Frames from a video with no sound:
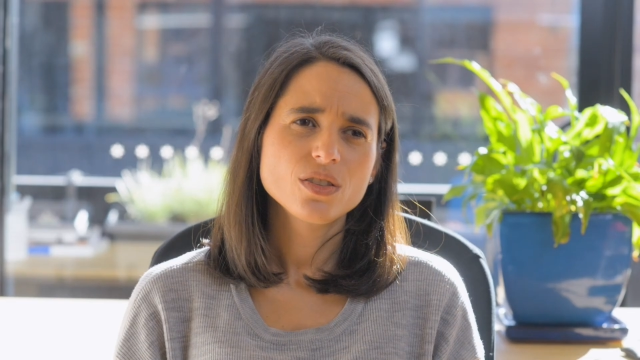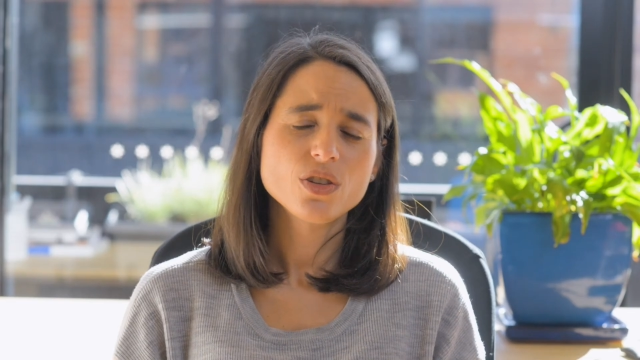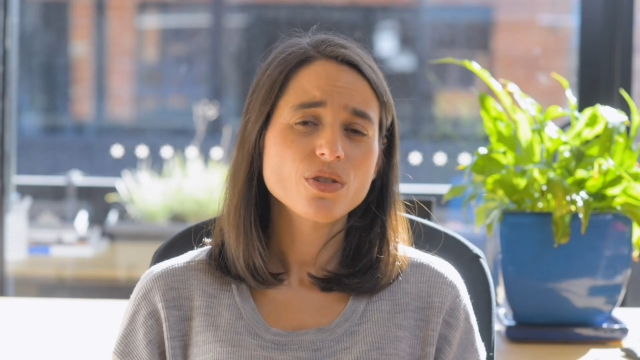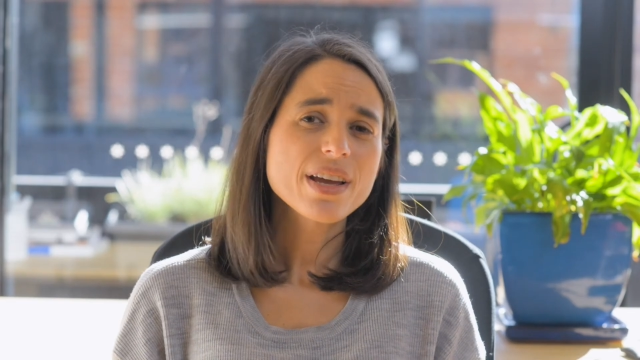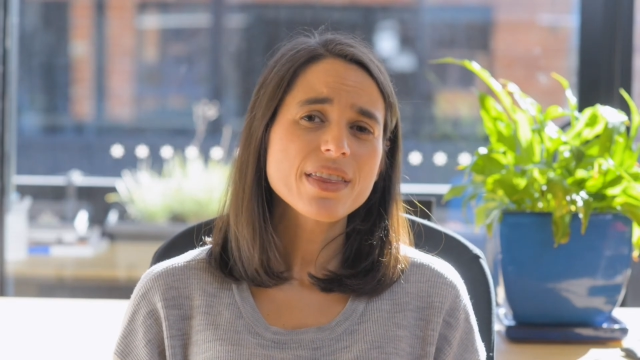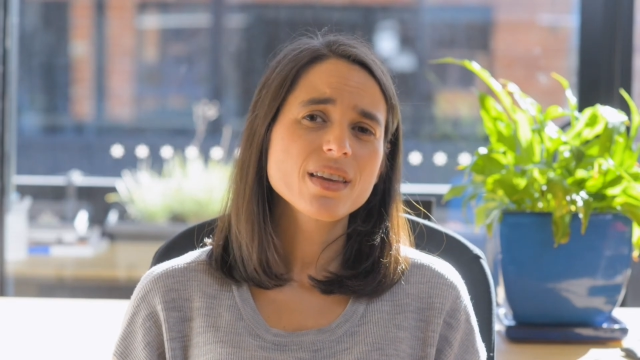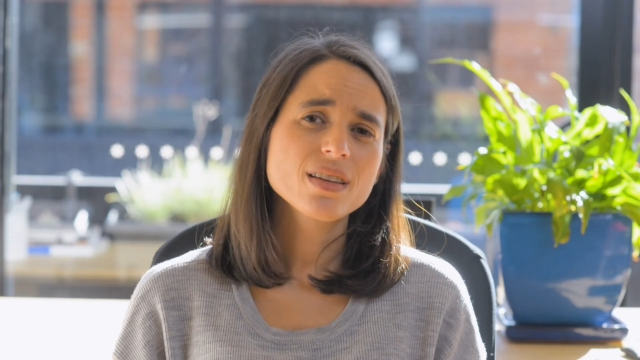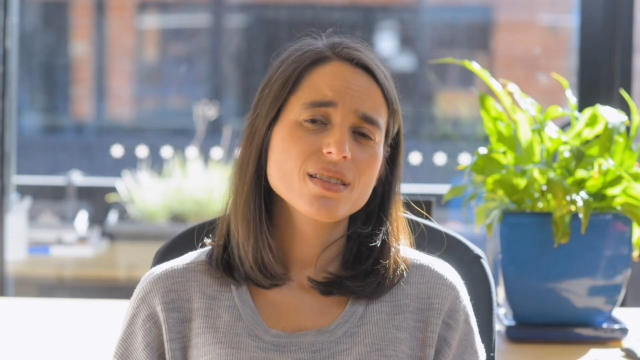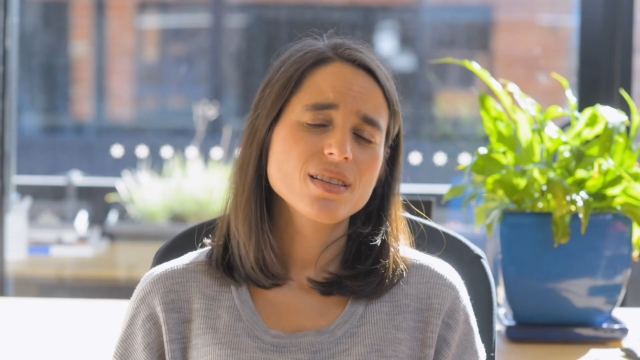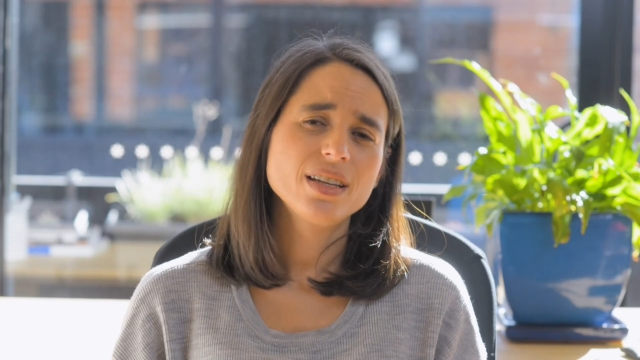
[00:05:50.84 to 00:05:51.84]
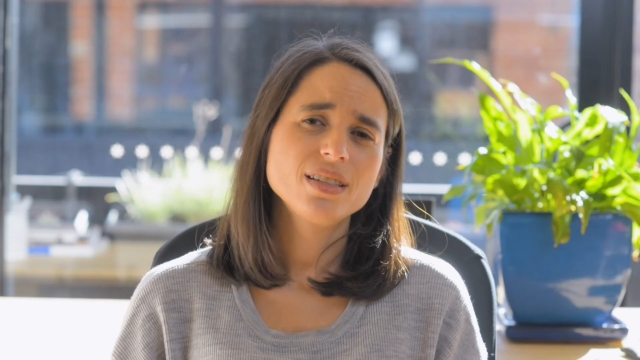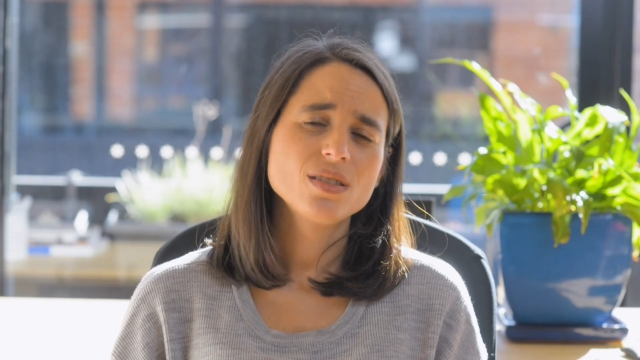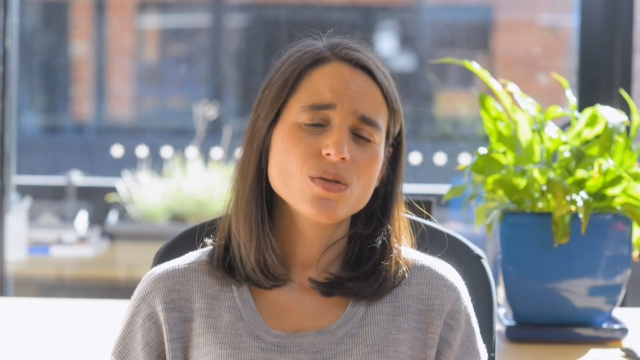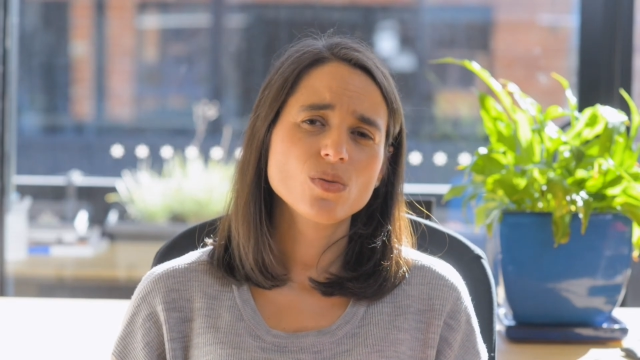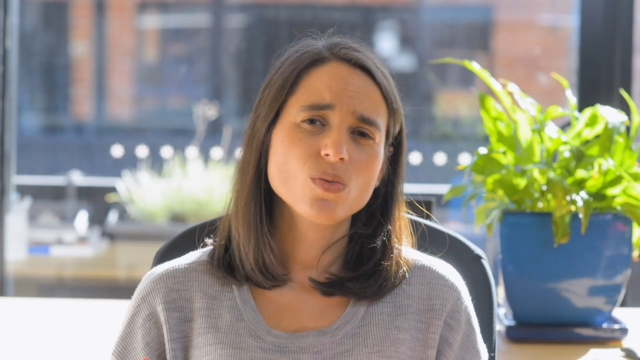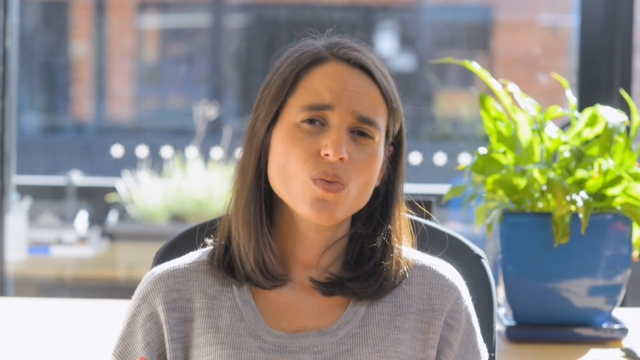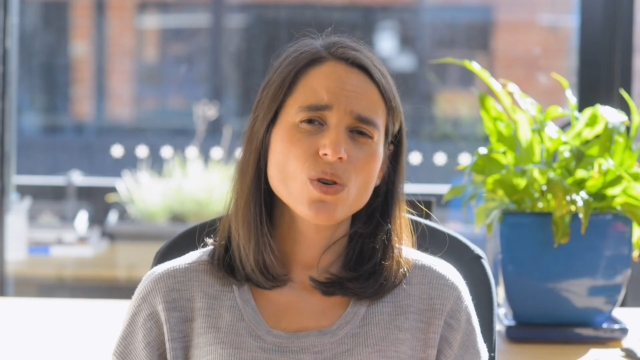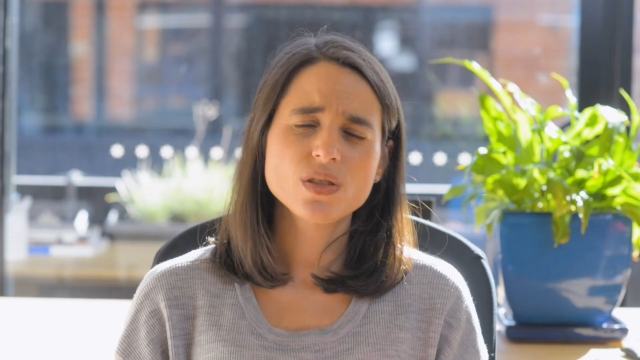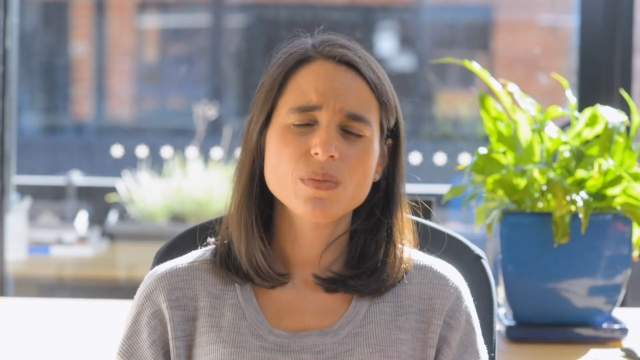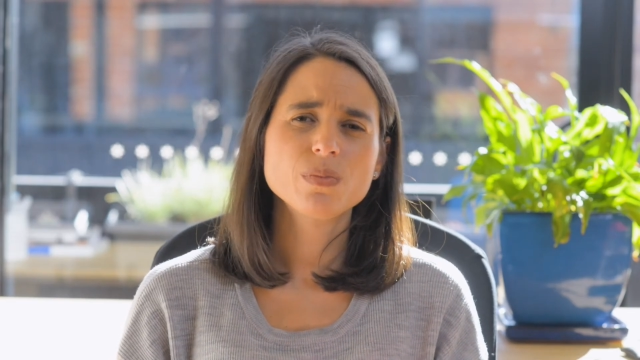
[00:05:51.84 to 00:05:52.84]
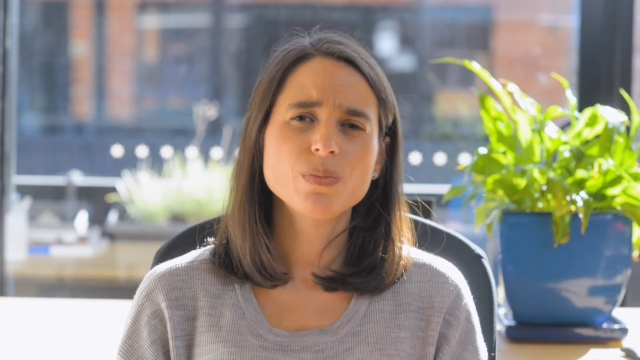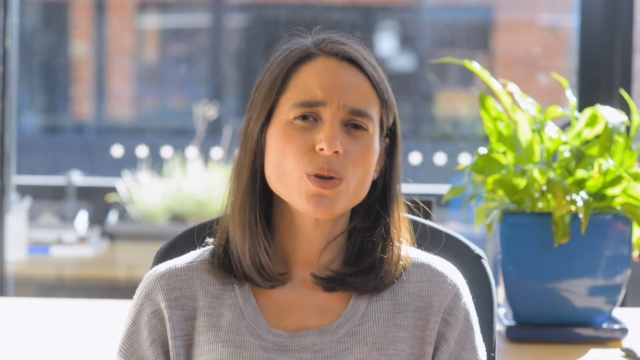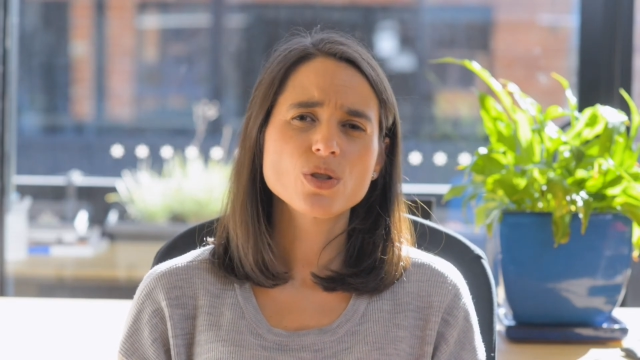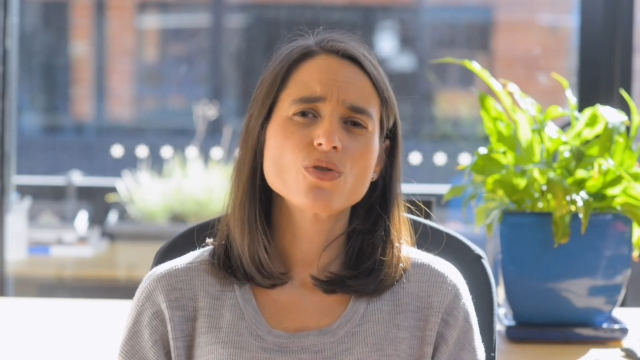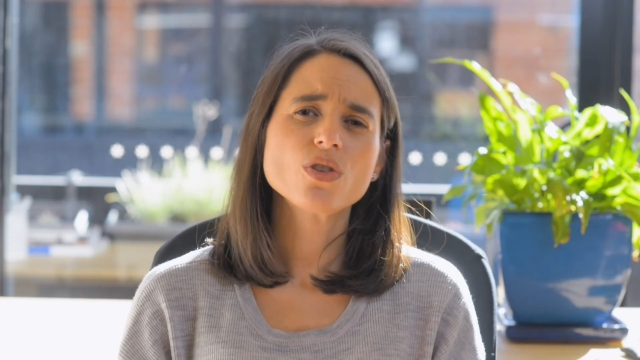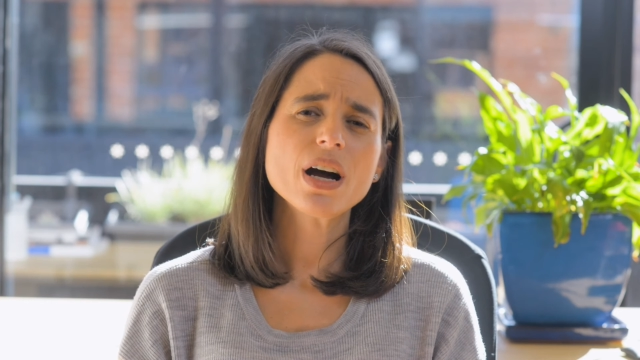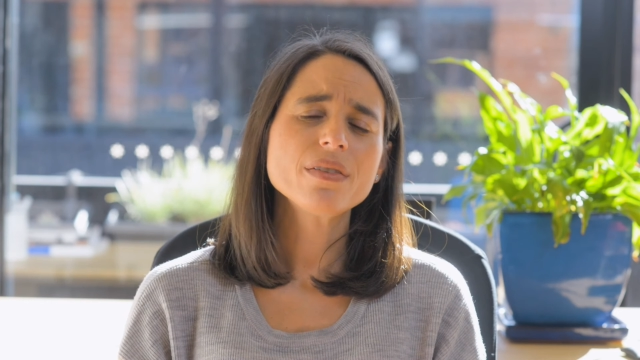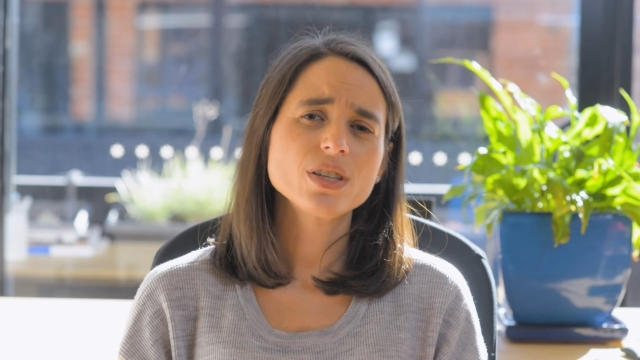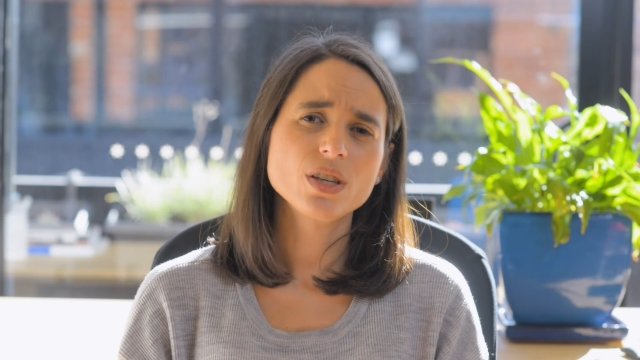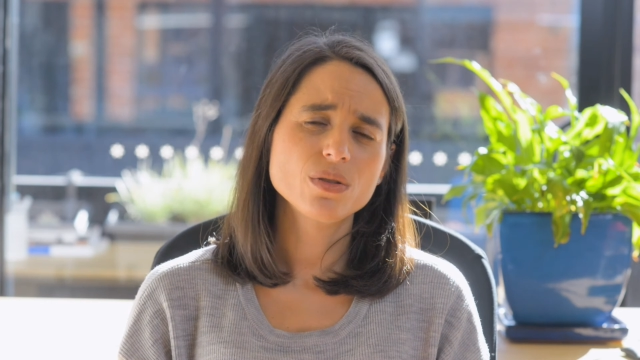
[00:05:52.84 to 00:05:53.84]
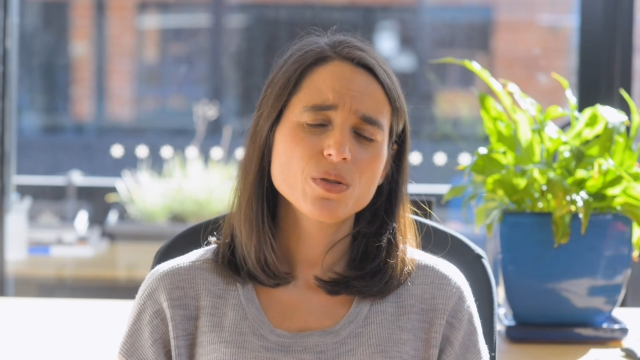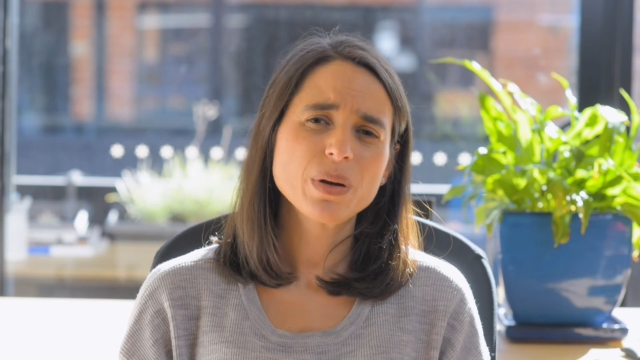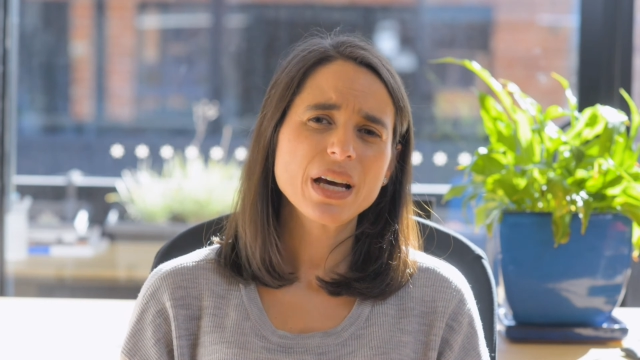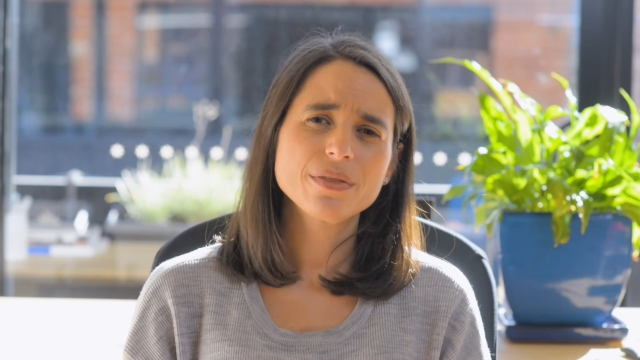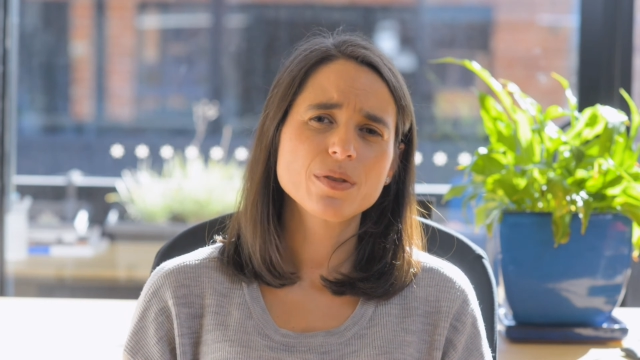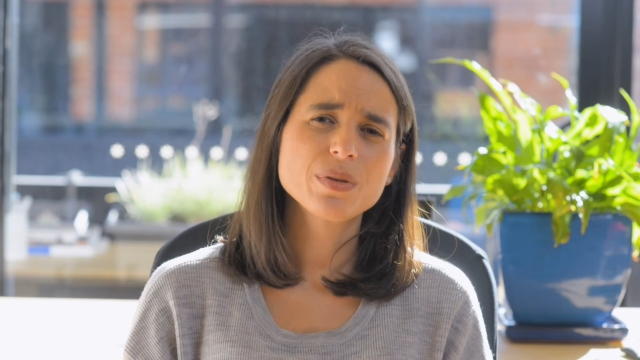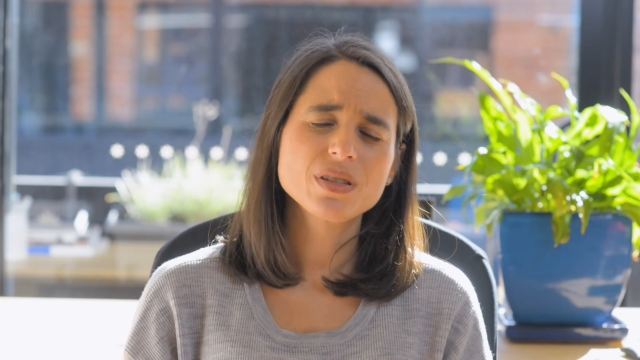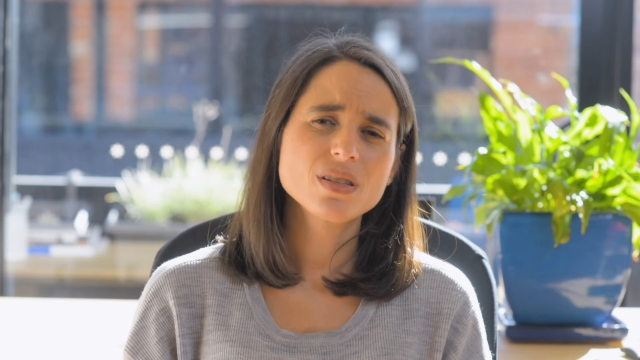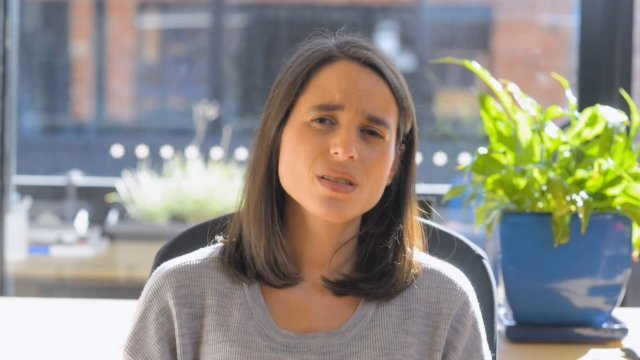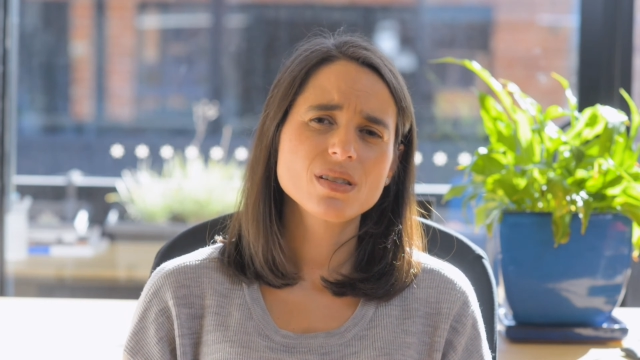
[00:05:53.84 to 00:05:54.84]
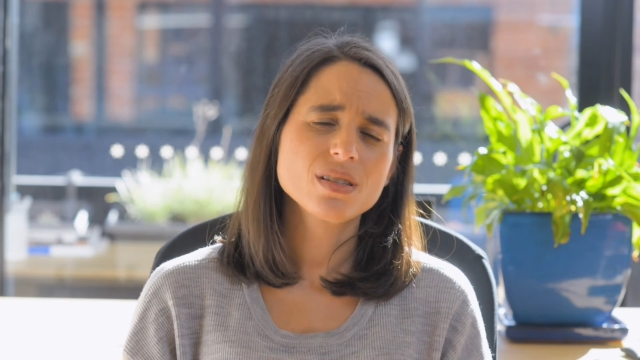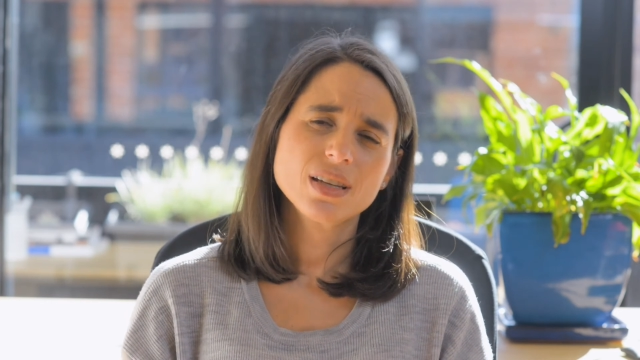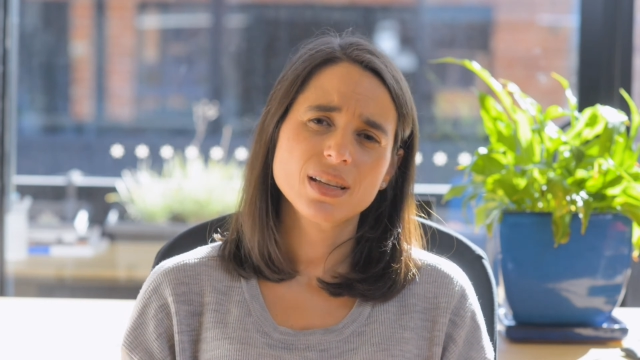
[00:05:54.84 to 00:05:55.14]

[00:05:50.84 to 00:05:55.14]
Your ethics and what's driving you as part of your business